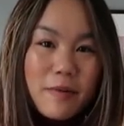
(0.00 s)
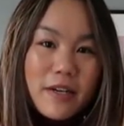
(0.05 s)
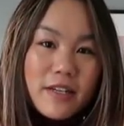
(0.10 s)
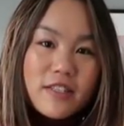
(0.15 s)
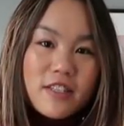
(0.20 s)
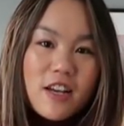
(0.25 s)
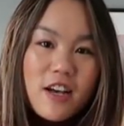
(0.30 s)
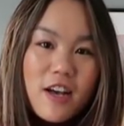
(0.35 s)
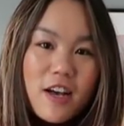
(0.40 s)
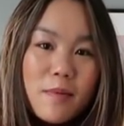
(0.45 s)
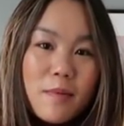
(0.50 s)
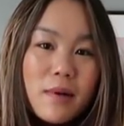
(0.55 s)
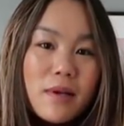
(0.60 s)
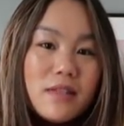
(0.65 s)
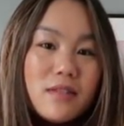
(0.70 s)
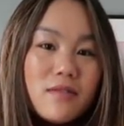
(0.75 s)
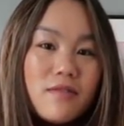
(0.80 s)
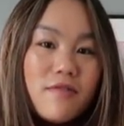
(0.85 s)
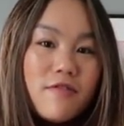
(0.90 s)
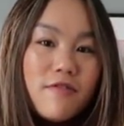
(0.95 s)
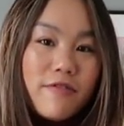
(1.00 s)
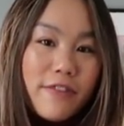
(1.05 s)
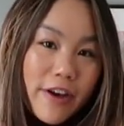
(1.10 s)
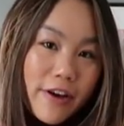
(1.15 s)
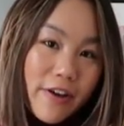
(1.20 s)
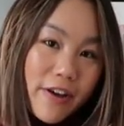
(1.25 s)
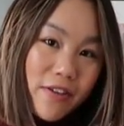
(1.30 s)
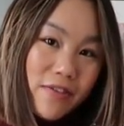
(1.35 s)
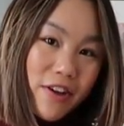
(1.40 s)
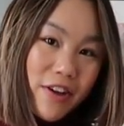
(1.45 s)
picked up is
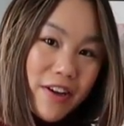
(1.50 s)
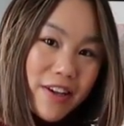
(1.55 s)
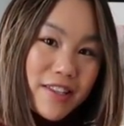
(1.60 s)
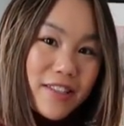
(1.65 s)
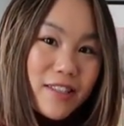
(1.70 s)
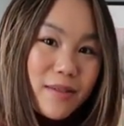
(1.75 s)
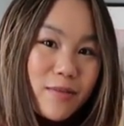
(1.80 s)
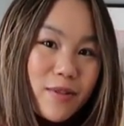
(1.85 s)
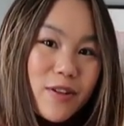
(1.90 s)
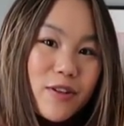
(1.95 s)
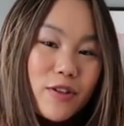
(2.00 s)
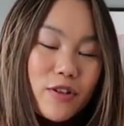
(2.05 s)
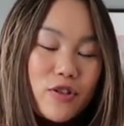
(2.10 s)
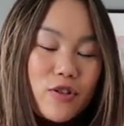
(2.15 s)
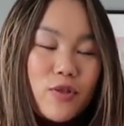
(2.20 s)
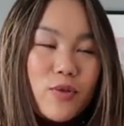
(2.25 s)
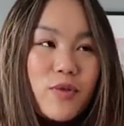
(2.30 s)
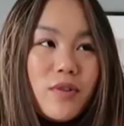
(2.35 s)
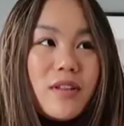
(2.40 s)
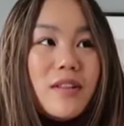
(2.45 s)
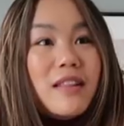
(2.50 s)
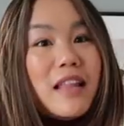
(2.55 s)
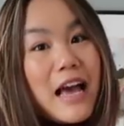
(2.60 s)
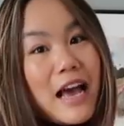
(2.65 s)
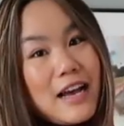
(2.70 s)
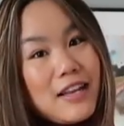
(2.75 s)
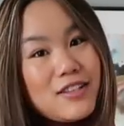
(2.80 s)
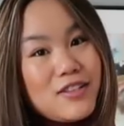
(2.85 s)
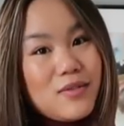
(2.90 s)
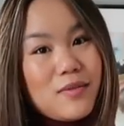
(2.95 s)
very, very similar to the
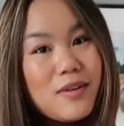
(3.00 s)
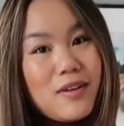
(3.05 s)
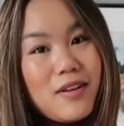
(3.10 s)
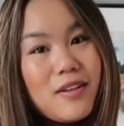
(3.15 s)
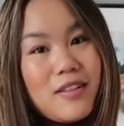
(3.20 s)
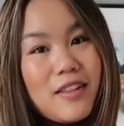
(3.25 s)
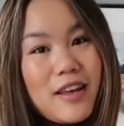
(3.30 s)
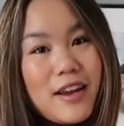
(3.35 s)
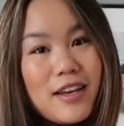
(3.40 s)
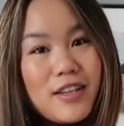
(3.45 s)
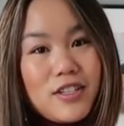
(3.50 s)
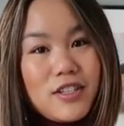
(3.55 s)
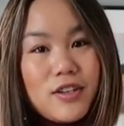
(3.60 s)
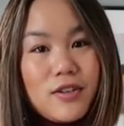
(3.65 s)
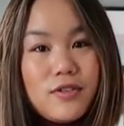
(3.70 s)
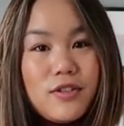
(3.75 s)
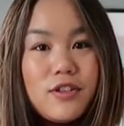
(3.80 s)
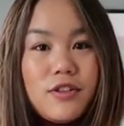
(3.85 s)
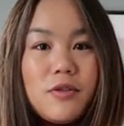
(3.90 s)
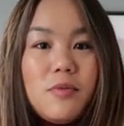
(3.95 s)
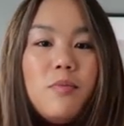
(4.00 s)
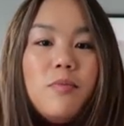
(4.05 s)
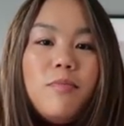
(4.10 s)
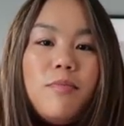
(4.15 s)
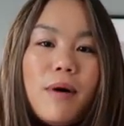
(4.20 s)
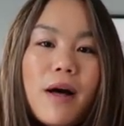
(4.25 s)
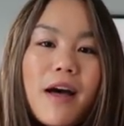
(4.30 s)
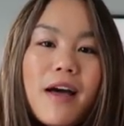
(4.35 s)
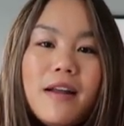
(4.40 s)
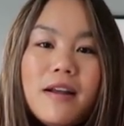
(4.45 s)
last sweater that I showed you,
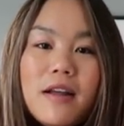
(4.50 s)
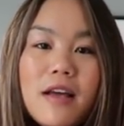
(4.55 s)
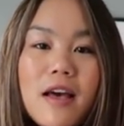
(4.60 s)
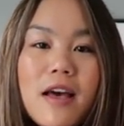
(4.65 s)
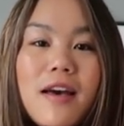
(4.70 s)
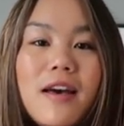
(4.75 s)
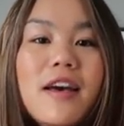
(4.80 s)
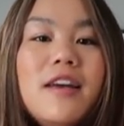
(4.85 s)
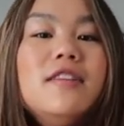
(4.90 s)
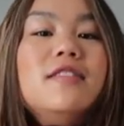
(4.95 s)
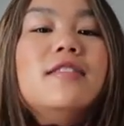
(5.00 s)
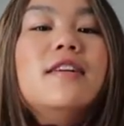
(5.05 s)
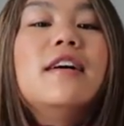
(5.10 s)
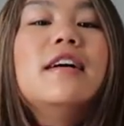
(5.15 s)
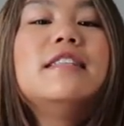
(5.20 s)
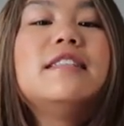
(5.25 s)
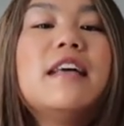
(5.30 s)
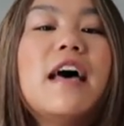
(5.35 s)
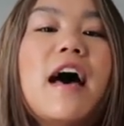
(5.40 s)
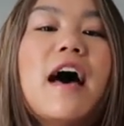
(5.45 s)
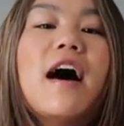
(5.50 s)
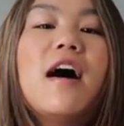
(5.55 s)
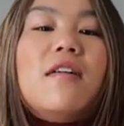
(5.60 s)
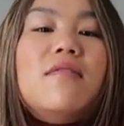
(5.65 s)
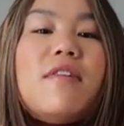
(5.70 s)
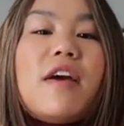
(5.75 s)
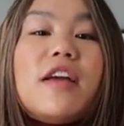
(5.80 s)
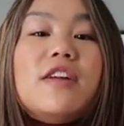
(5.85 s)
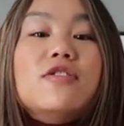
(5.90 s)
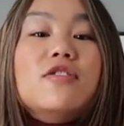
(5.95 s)
but it does
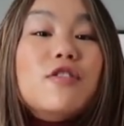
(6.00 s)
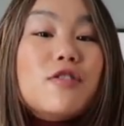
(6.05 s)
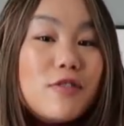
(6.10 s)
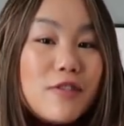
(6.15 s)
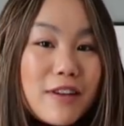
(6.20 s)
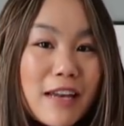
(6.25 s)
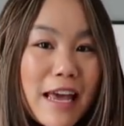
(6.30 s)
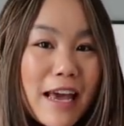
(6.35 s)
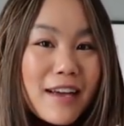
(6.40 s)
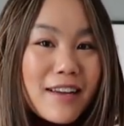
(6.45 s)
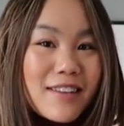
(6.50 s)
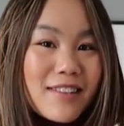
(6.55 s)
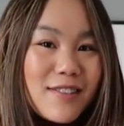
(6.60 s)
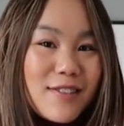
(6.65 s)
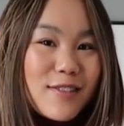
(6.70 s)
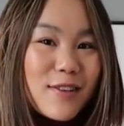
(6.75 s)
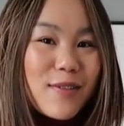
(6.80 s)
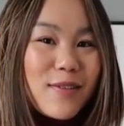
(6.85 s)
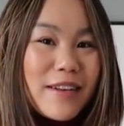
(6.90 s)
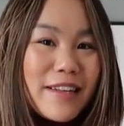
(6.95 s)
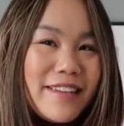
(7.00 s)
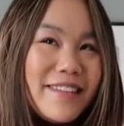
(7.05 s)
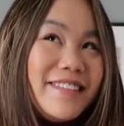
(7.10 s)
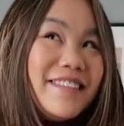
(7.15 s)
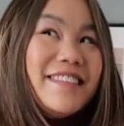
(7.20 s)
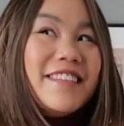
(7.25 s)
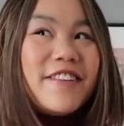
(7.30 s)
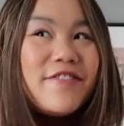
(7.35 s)
have a turtleneck, so it is